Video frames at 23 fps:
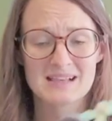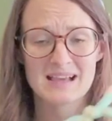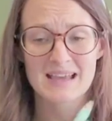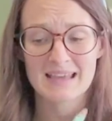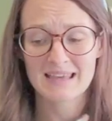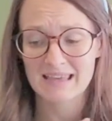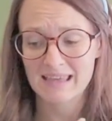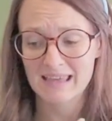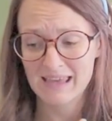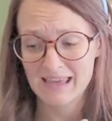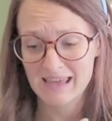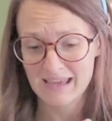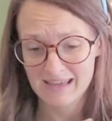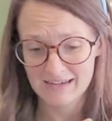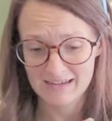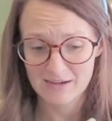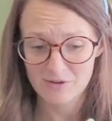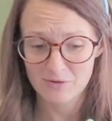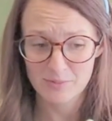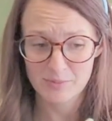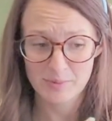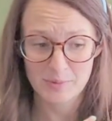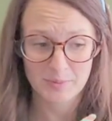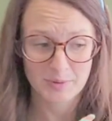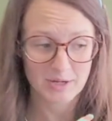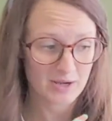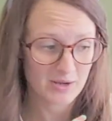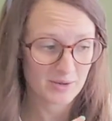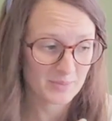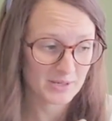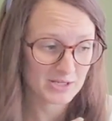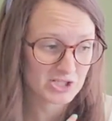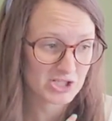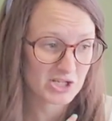I cannot remember
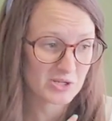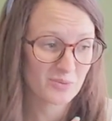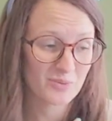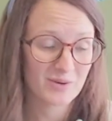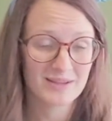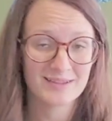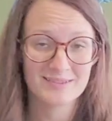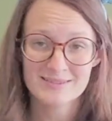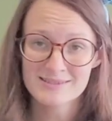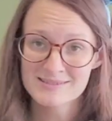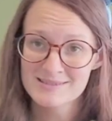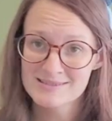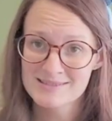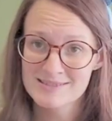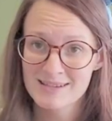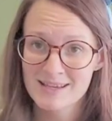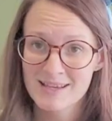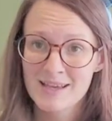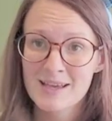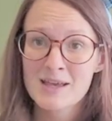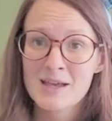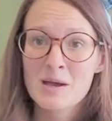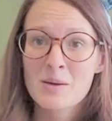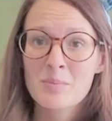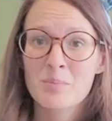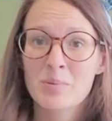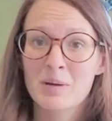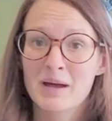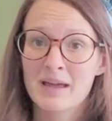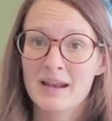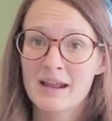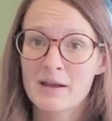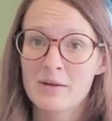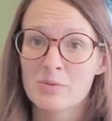how much he was,
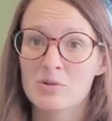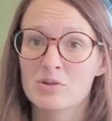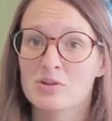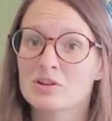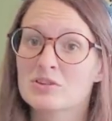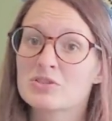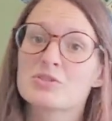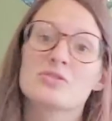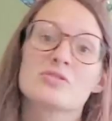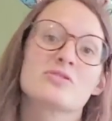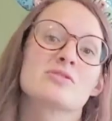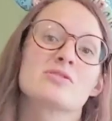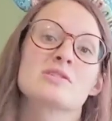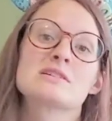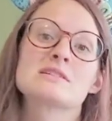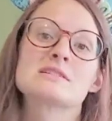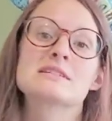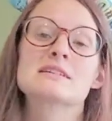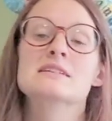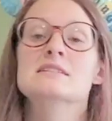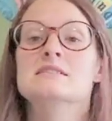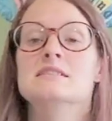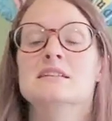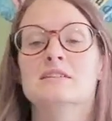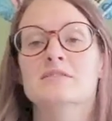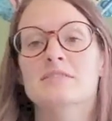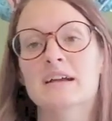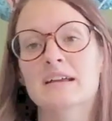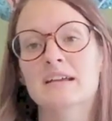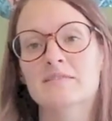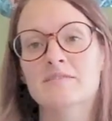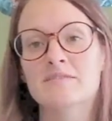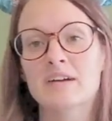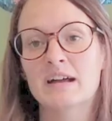but I will look through the receipts and if
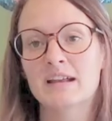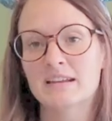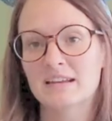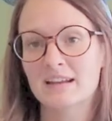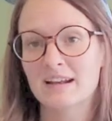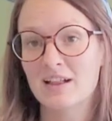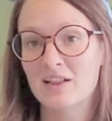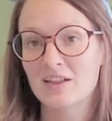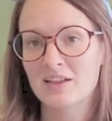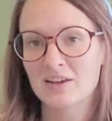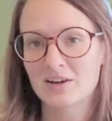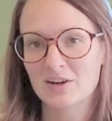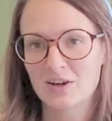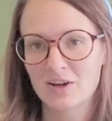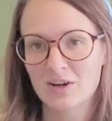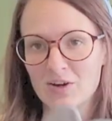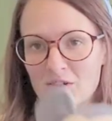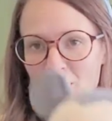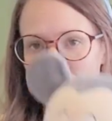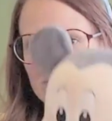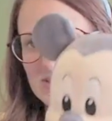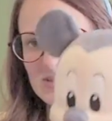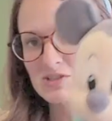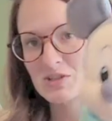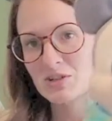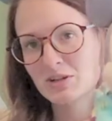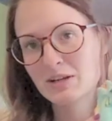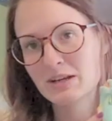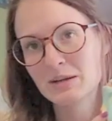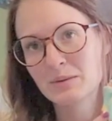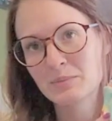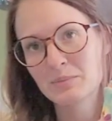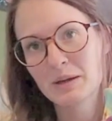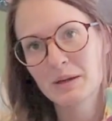I can find it, I'll enter it on the
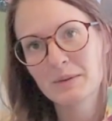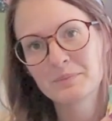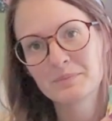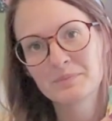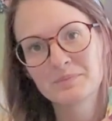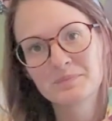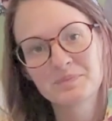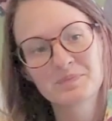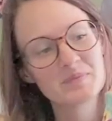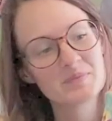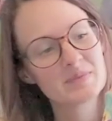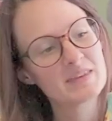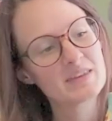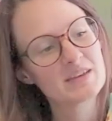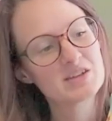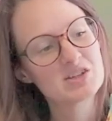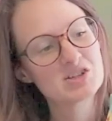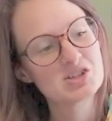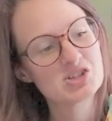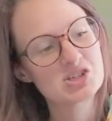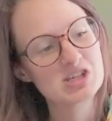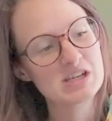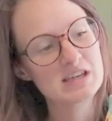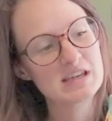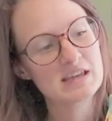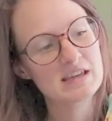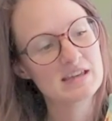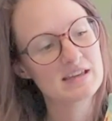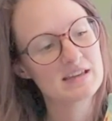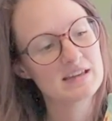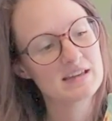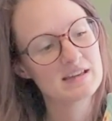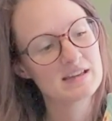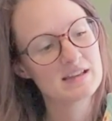screen, but
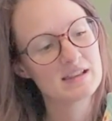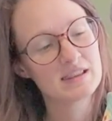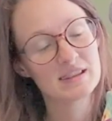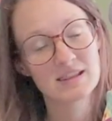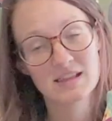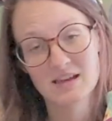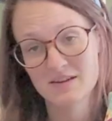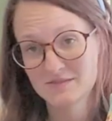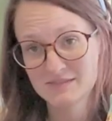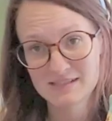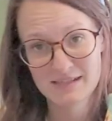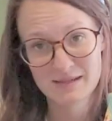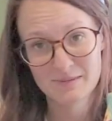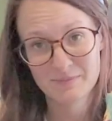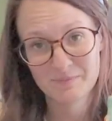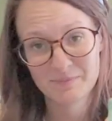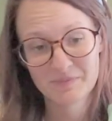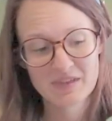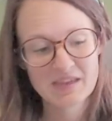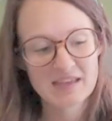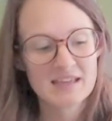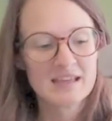she loves him.